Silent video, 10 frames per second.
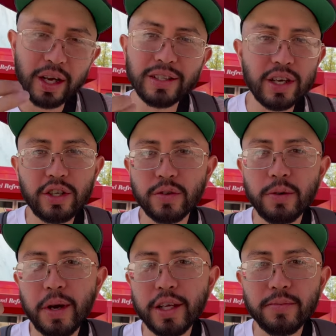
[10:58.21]
inside just
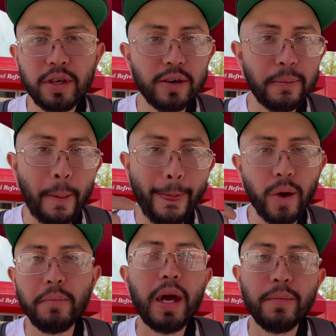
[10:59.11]
reminds me of
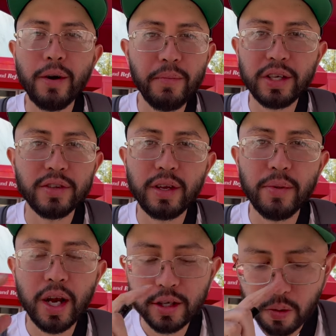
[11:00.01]
when my mom makes the
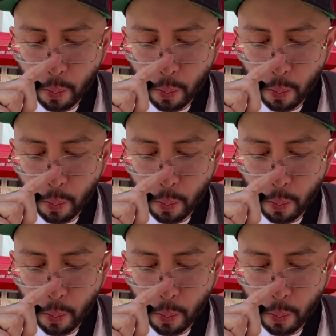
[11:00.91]
tamales.